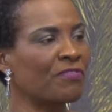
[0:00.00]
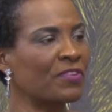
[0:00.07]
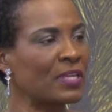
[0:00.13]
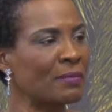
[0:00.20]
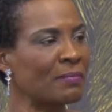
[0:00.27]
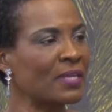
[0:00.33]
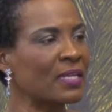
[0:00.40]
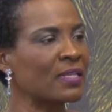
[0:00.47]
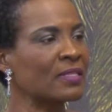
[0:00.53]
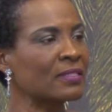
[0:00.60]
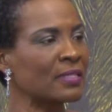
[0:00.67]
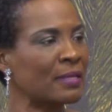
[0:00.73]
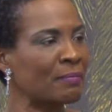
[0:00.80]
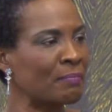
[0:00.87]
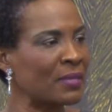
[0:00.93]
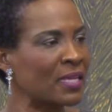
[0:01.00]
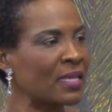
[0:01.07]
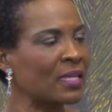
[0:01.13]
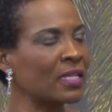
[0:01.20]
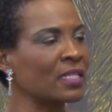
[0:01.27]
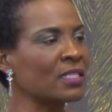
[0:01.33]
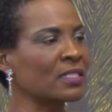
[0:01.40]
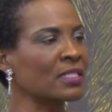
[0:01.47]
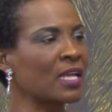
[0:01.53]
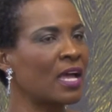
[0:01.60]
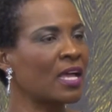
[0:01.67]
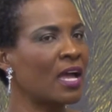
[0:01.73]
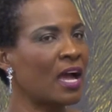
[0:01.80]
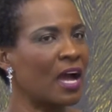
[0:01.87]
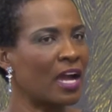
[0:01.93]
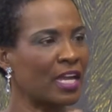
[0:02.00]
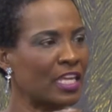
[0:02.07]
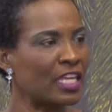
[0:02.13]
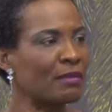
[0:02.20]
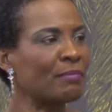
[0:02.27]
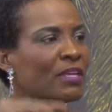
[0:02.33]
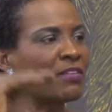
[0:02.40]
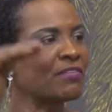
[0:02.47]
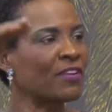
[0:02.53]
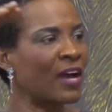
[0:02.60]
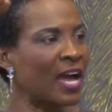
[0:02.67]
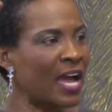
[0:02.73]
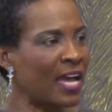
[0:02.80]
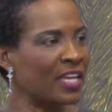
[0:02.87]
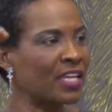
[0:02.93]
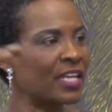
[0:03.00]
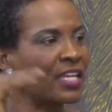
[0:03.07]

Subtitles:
females than males are aiming for higher